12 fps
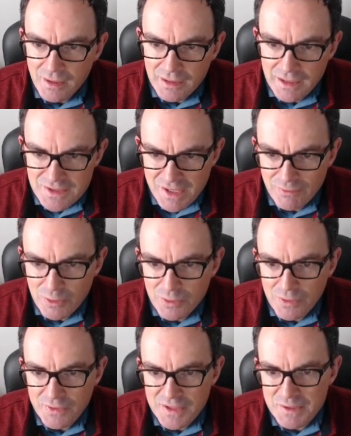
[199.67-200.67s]
let's have a
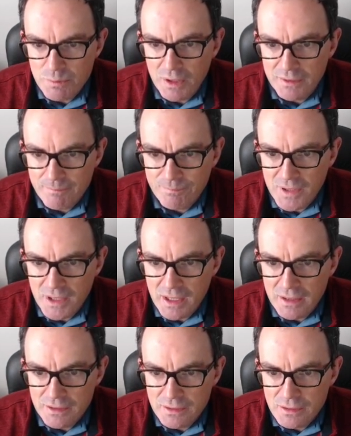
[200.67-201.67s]
look at this one.
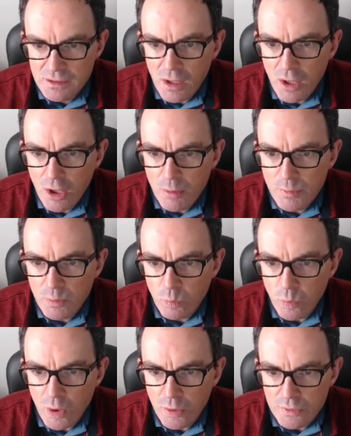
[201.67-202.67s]

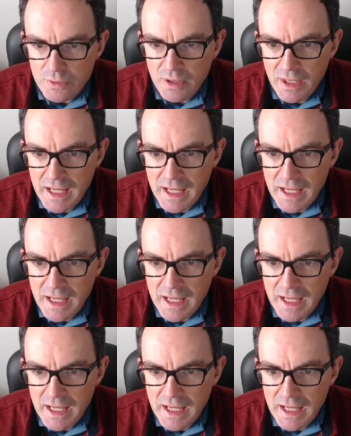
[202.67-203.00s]
NAM1,